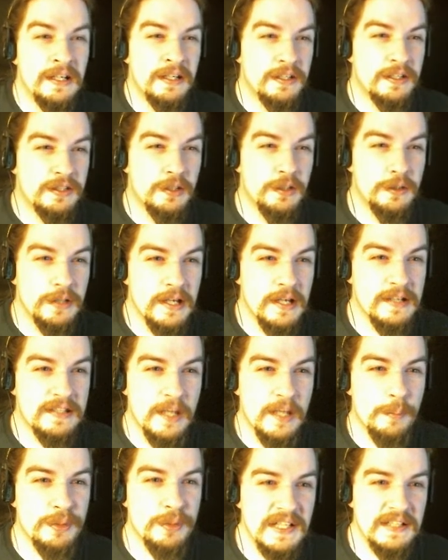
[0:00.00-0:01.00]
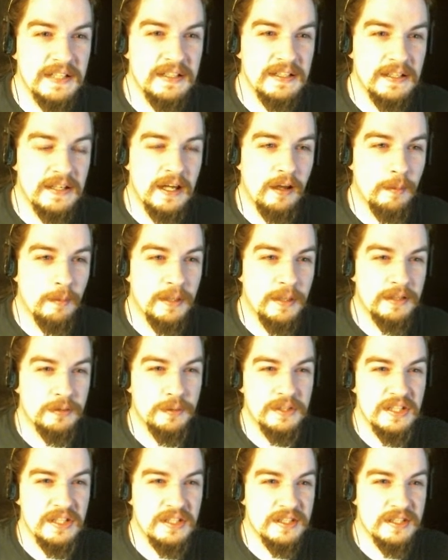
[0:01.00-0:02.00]
So you get 10% elemental
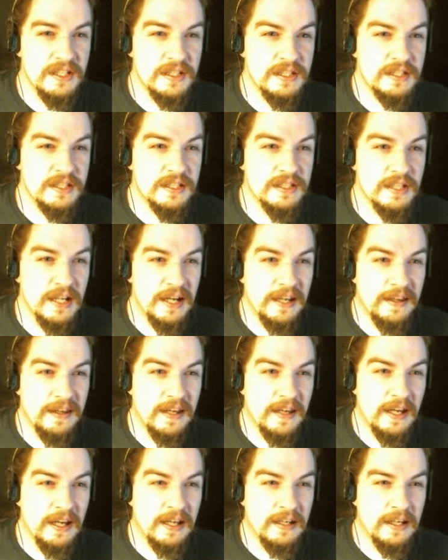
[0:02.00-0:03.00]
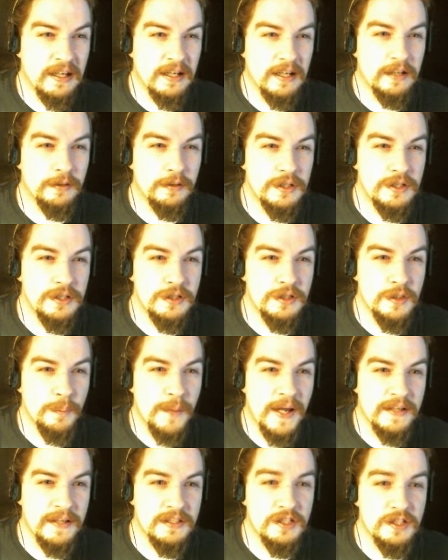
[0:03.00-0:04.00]
resistance, and then it increases your
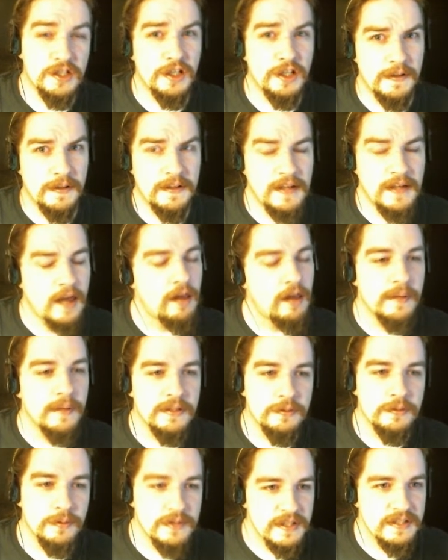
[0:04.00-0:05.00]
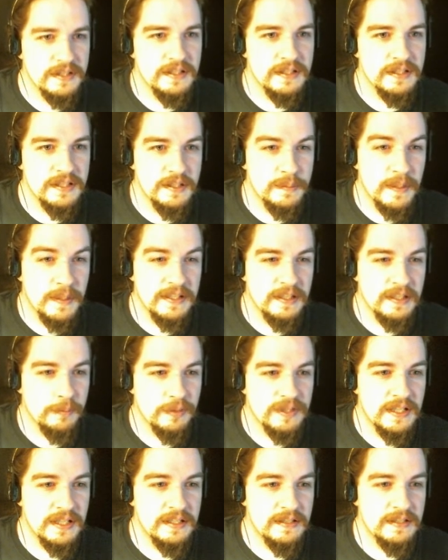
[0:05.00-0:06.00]
pet's current elemental resistances by
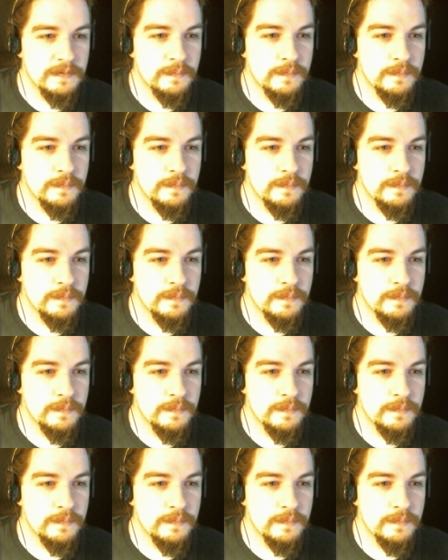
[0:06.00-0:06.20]
10%.